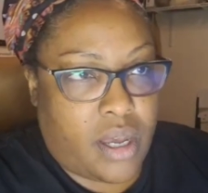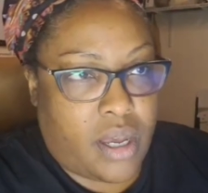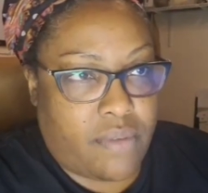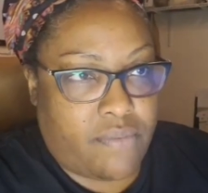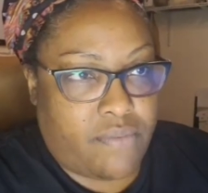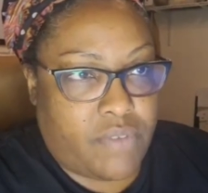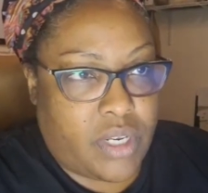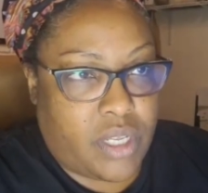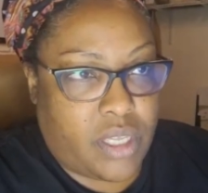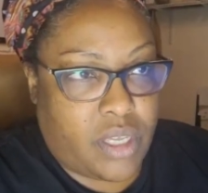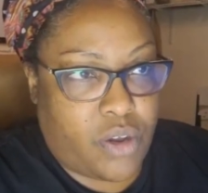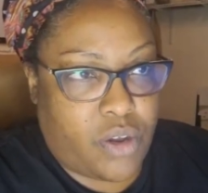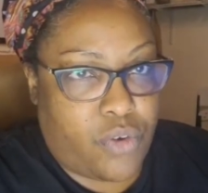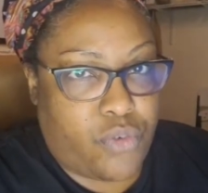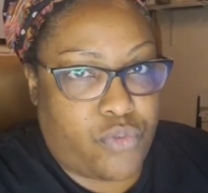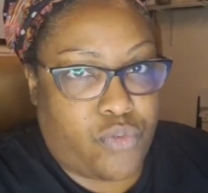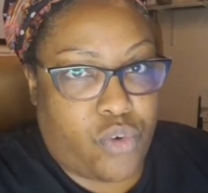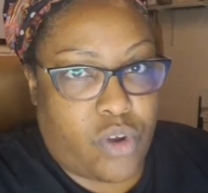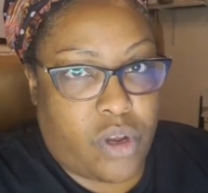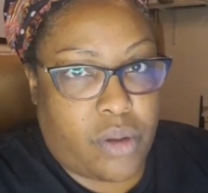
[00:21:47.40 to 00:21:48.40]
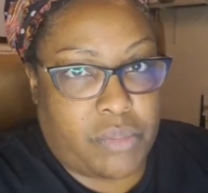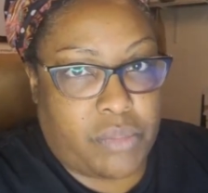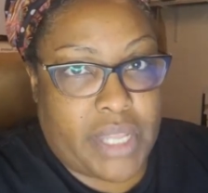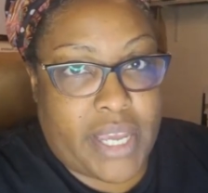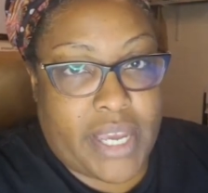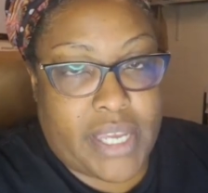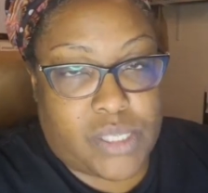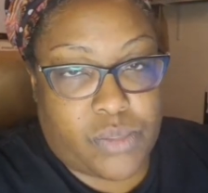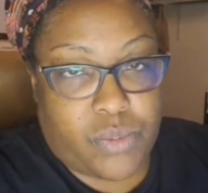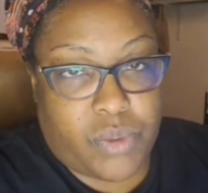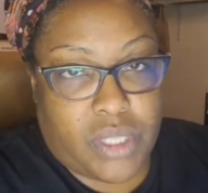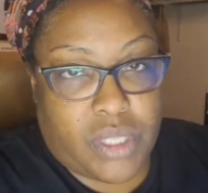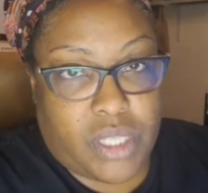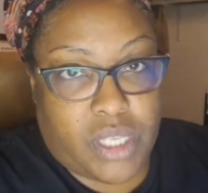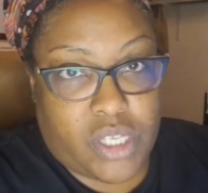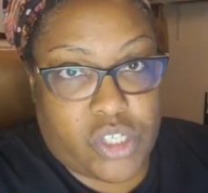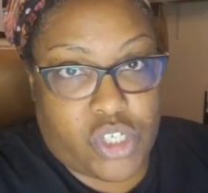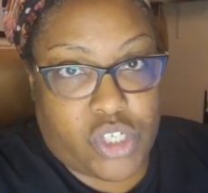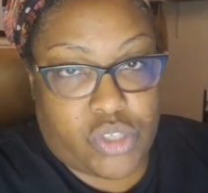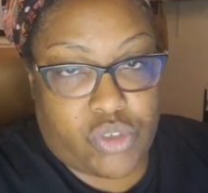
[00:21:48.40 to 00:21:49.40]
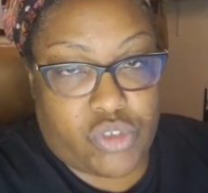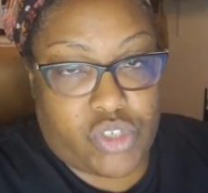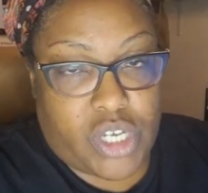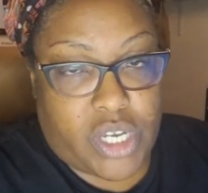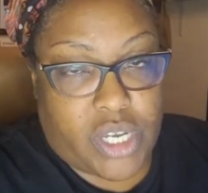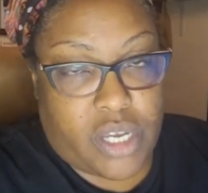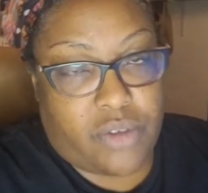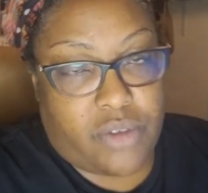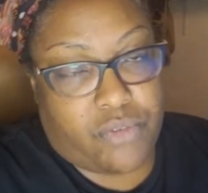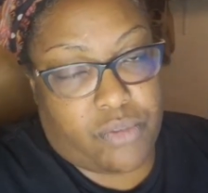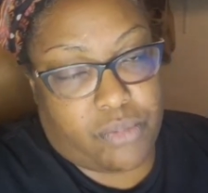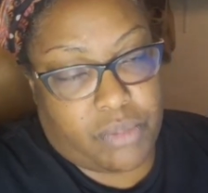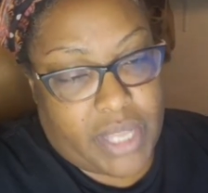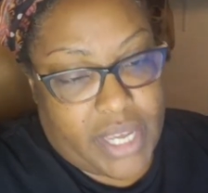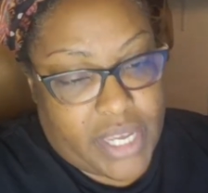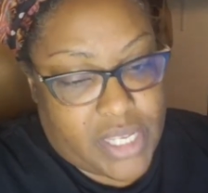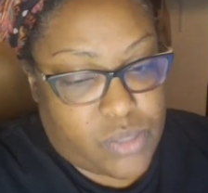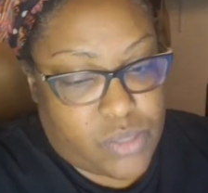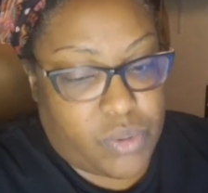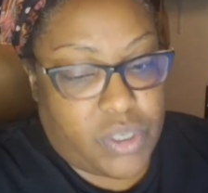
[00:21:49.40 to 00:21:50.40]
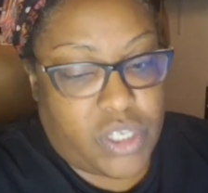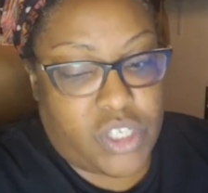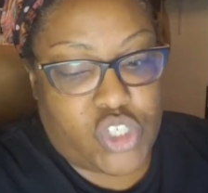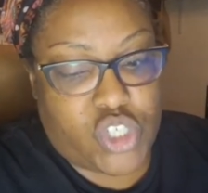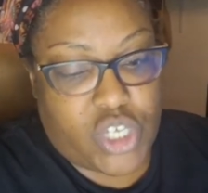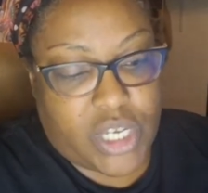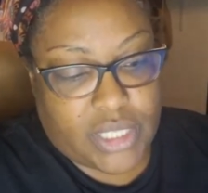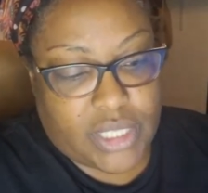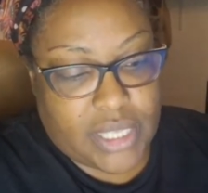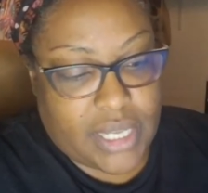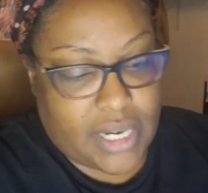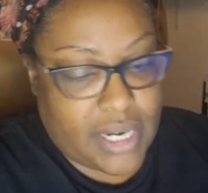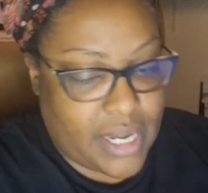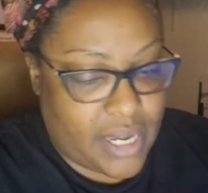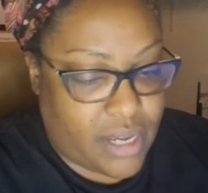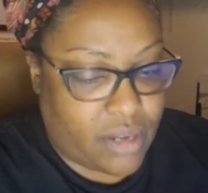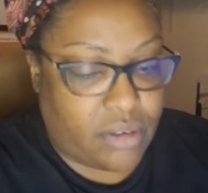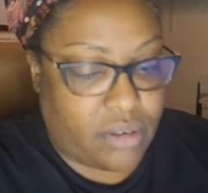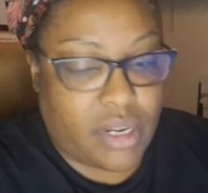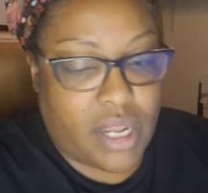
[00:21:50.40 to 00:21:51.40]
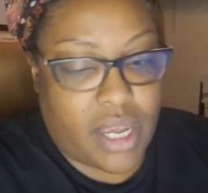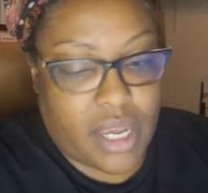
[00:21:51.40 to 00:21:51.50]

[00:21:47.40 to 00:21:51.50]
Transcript: video from last week, the adjuster checkup from last week. Check that out.